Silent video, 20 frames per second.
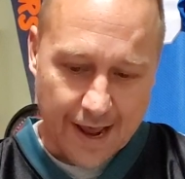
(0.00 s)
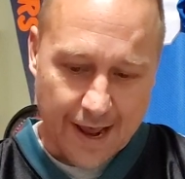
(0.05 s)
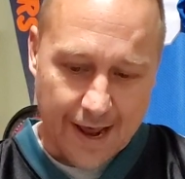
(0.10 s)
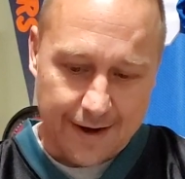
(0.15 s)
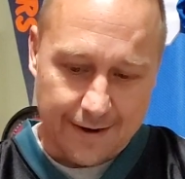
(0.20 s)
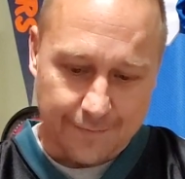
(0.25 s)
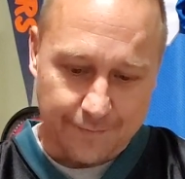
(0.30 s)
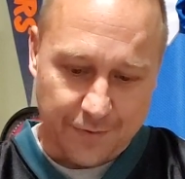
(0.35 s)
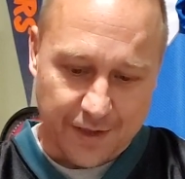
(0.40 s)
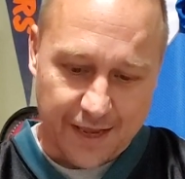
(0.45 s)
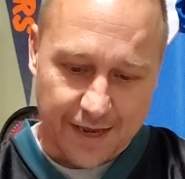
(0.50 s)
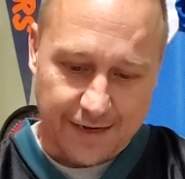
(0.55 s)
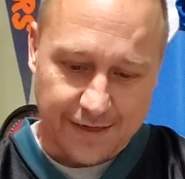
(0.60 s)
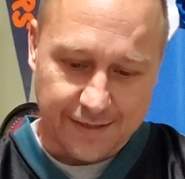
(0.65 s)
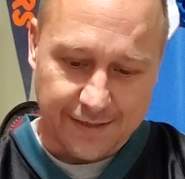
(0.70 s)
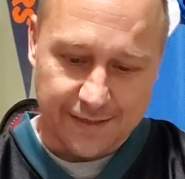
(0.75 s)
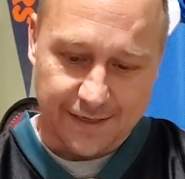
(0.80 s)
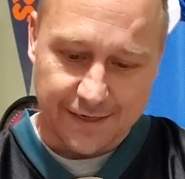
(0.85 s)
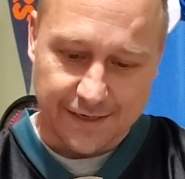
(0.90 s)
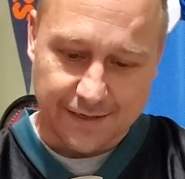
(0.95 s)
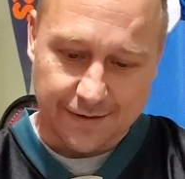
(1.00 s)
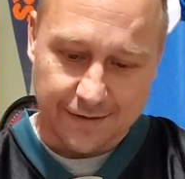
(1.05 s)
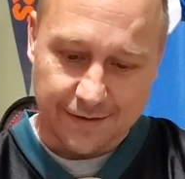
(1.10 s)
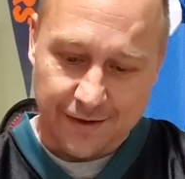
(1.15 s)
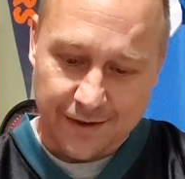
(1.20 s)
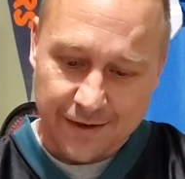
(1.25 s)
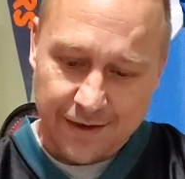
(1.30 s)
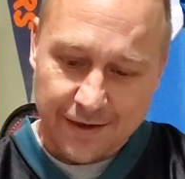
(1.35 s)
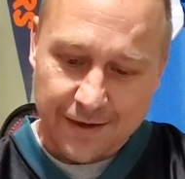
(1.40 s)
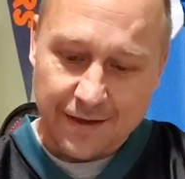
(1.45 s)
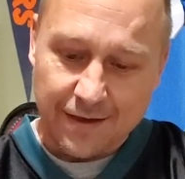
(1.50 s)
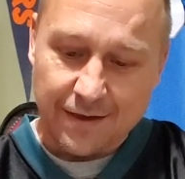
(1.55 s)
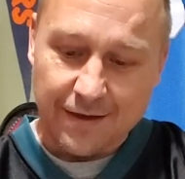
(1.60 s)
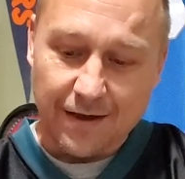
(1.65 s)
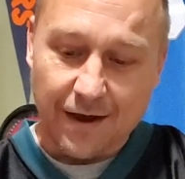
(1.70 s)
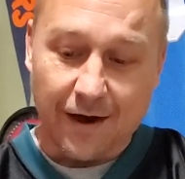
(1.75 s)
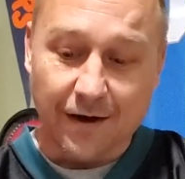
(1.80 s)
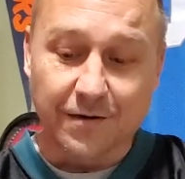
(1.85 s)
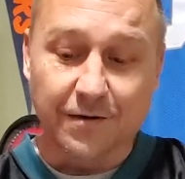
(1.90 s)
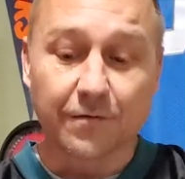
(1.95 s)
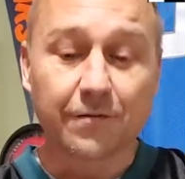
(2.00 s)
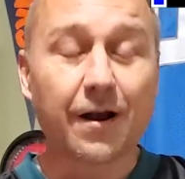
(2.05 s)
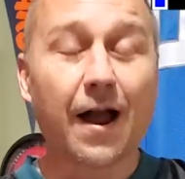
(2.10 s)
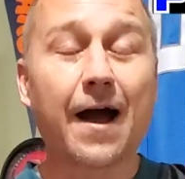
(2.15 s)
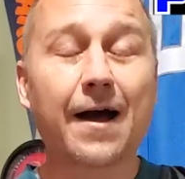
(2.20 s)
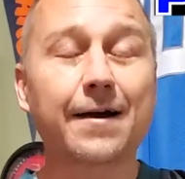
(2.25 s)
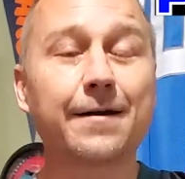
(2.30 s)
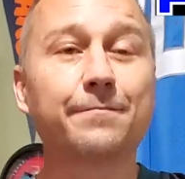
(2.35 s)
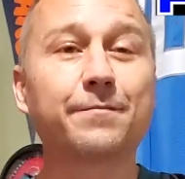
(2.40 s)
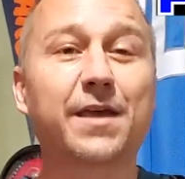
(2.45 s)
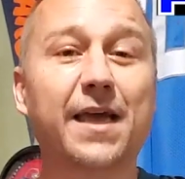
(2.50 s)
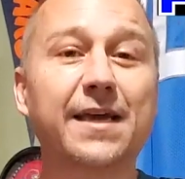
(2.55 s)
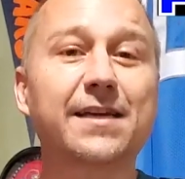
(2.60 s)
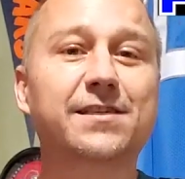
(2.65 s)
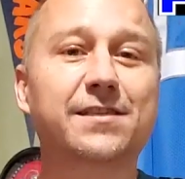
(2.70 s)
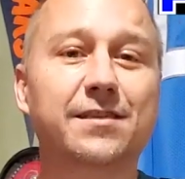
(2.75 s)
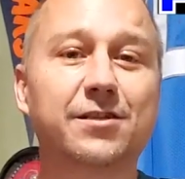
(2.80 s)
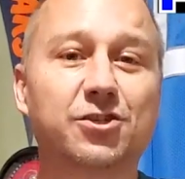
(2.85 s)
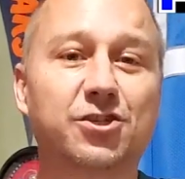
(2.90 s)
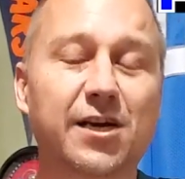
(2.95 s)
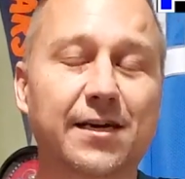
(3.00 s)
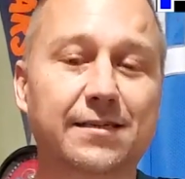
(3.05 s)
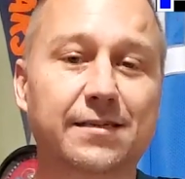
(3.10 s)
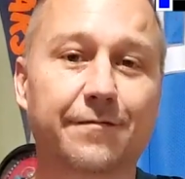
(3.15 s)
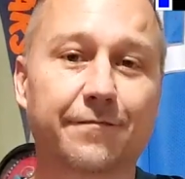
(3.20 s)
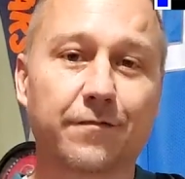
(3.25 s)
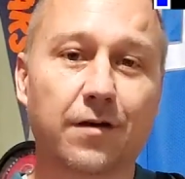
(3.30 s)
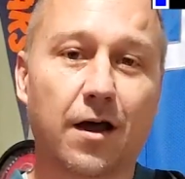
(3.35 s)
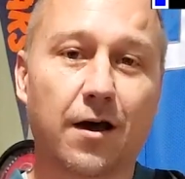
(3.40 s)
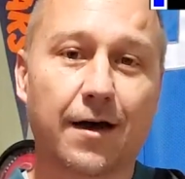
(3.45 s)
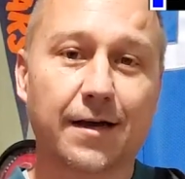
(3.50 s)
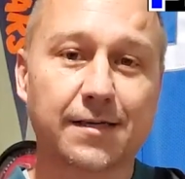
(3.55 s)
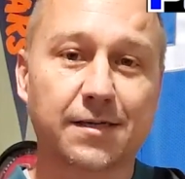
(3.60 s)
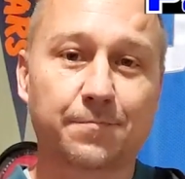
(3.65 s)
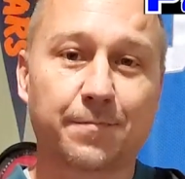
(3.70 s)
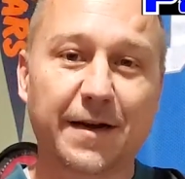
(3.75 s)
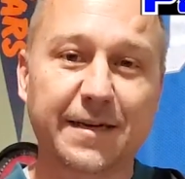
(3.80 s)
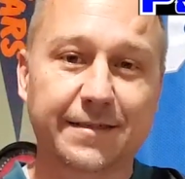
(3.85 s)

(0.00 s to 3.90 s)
Adam Gase, under Adam Gase, the Jets have lost by